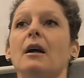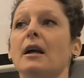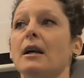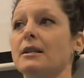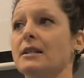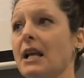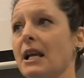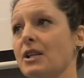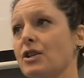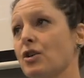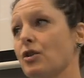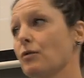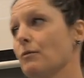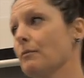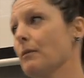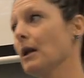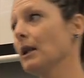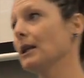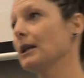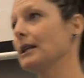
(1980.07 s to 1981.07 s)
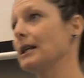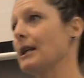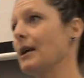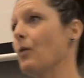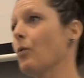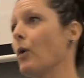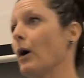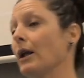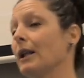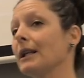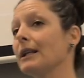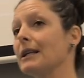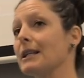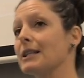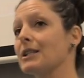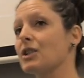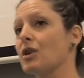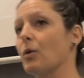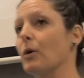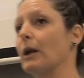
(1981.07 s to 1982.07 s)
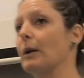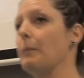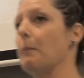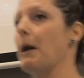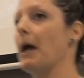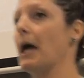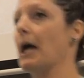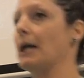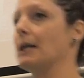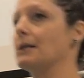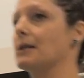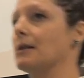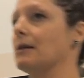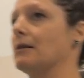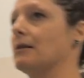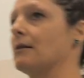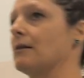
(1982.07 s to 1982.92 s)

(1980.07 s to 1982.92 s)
it takes humility a willingness to admit